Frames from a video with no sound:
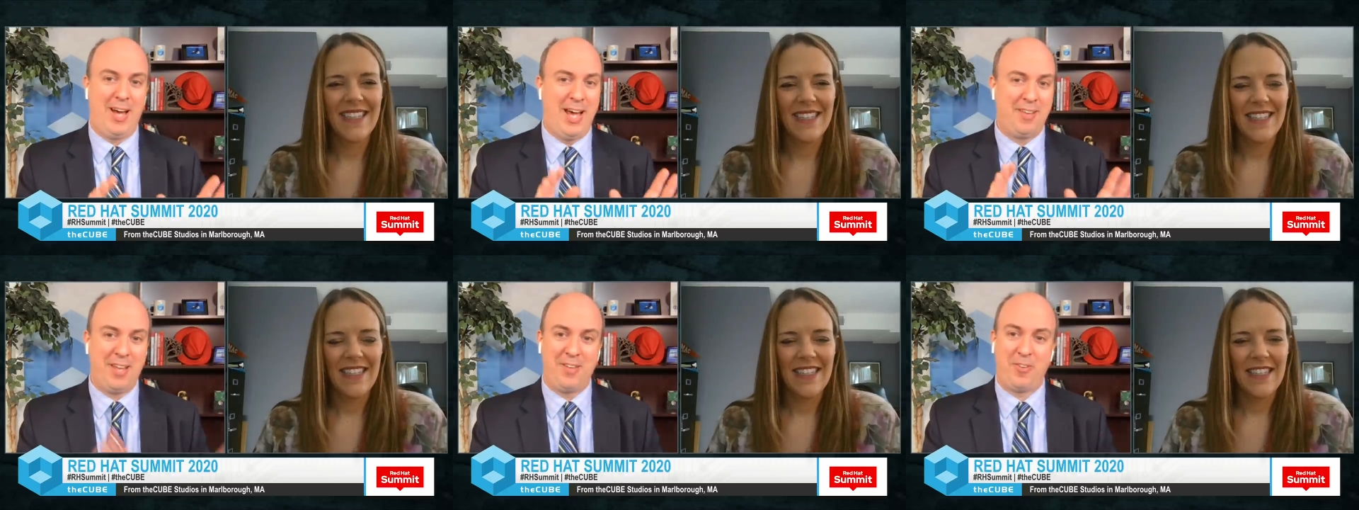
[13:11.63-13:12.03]

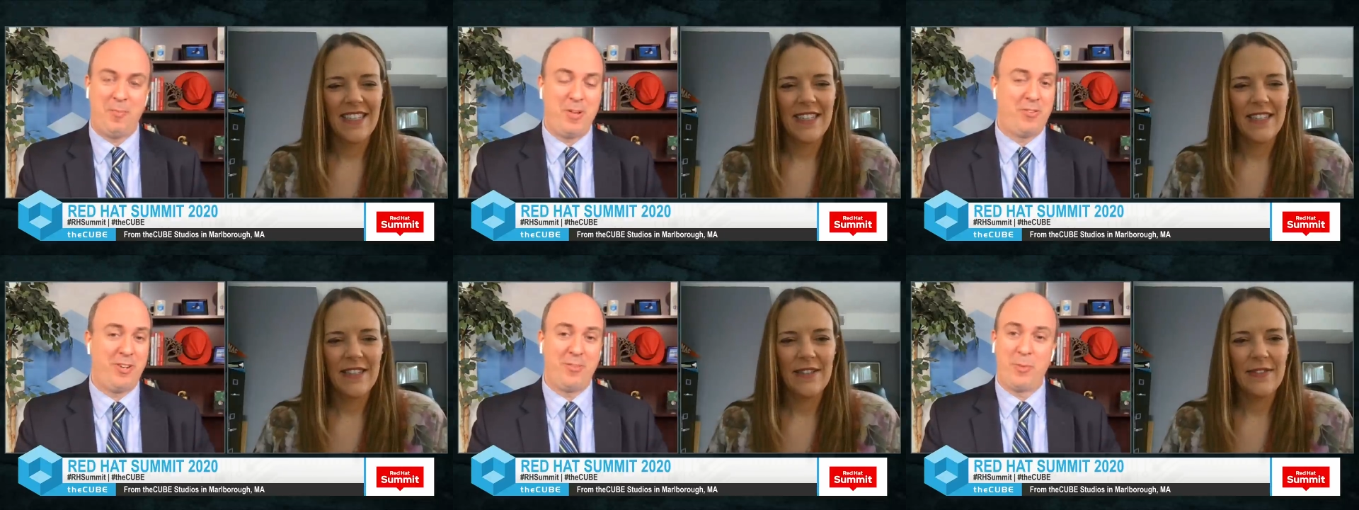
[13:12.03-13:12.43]
Speaker 1: uh, as,
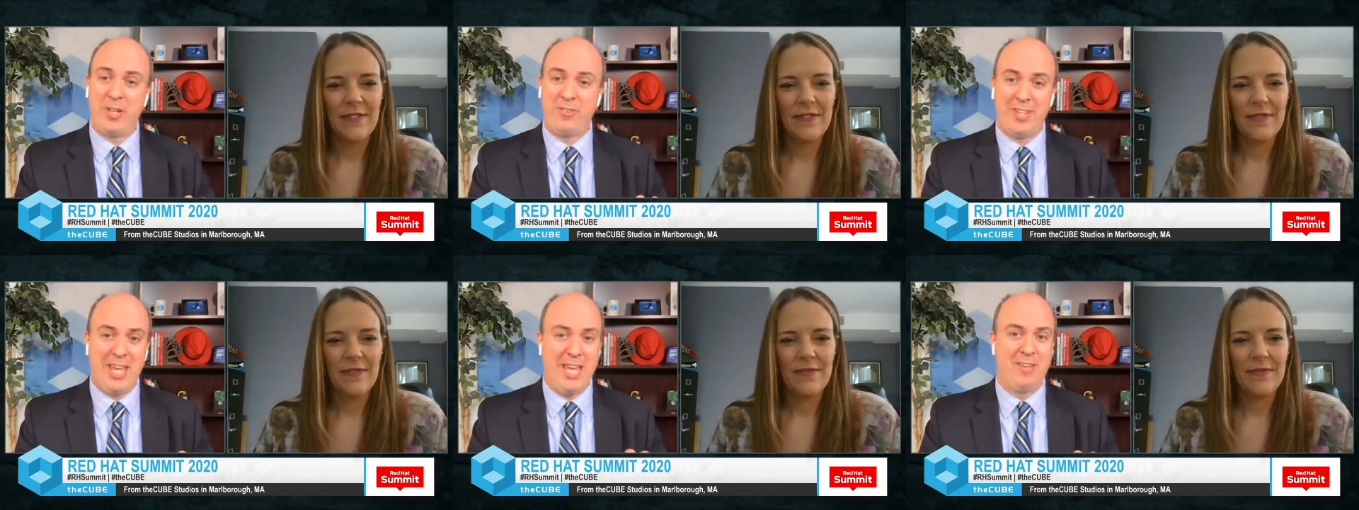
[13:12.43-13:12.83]
as, I
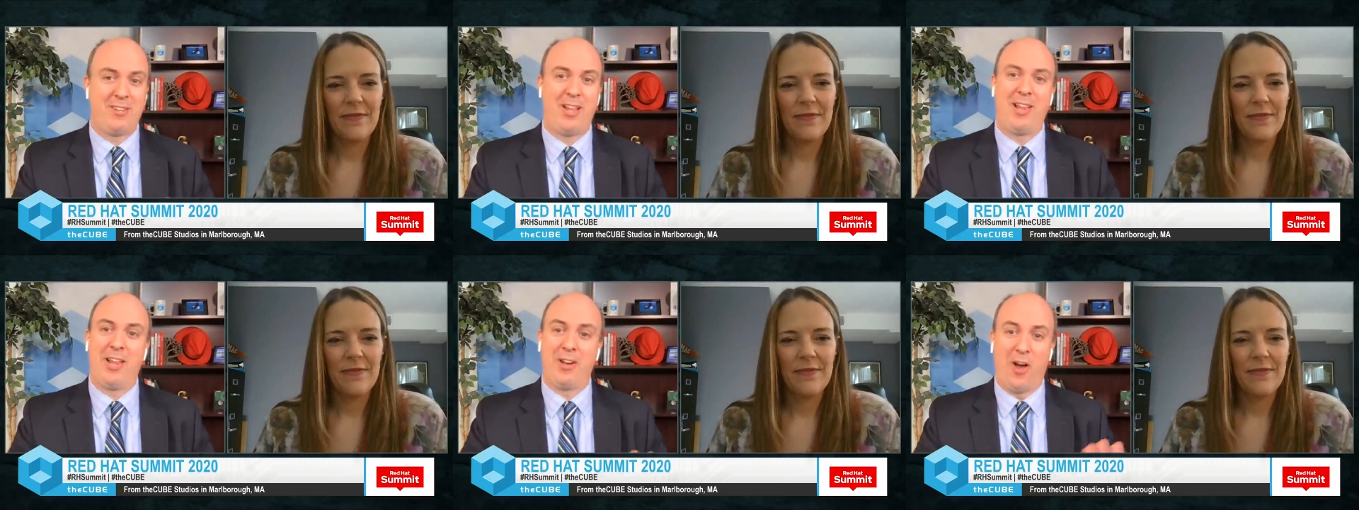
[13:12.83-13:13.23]
mentioned, we
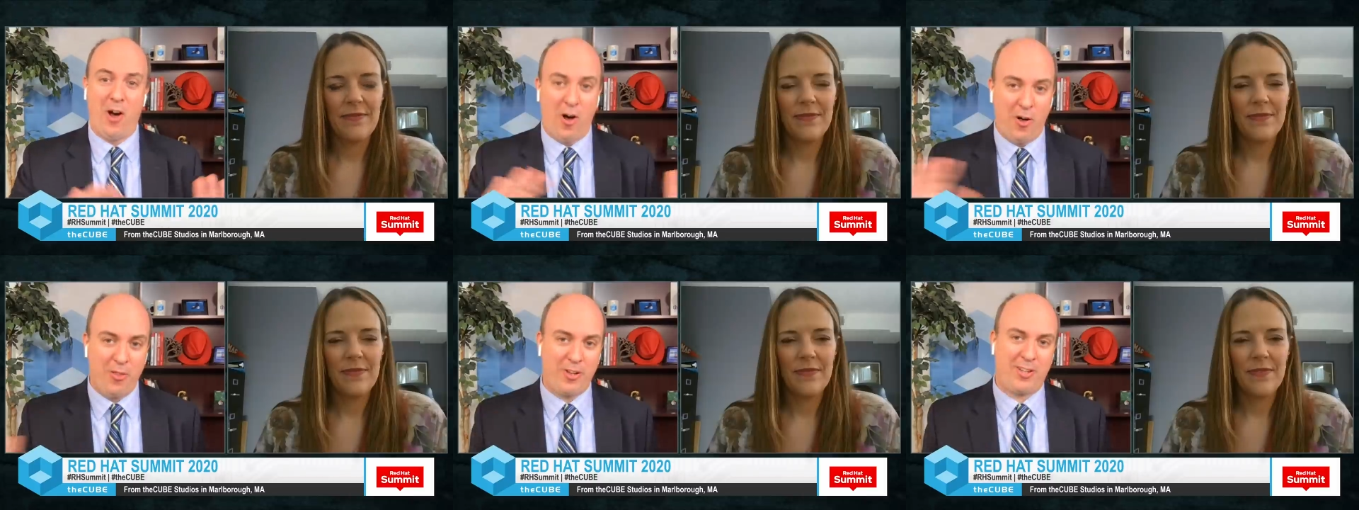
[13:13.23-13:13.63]
see Intel
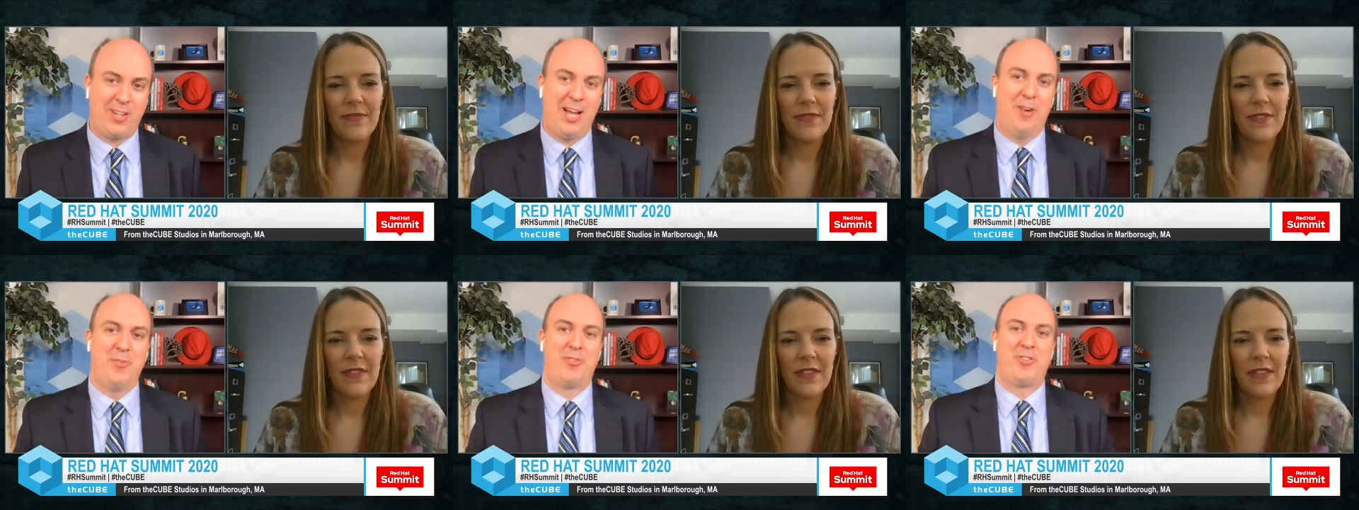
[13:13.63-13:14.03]
at all
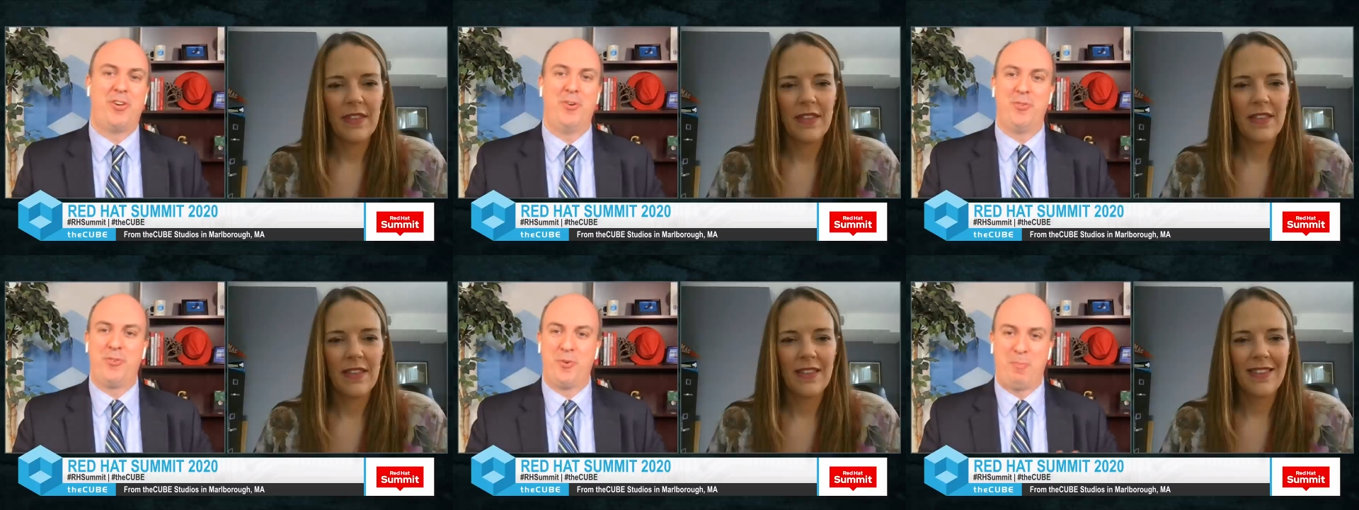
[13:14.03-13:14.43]
the
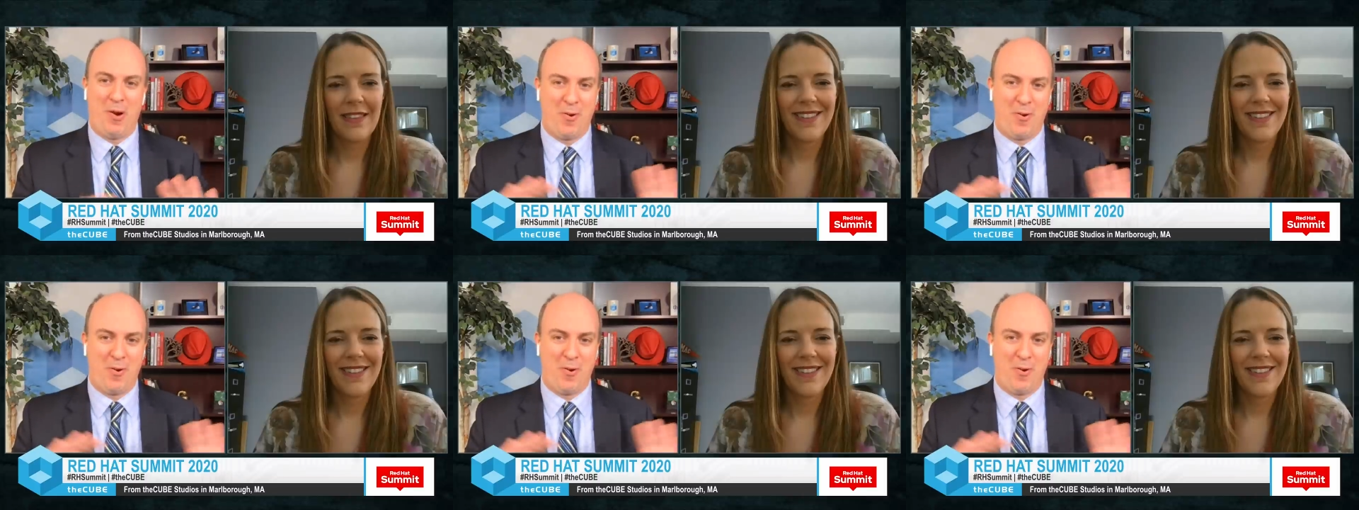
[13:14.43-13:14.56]
cloud shows.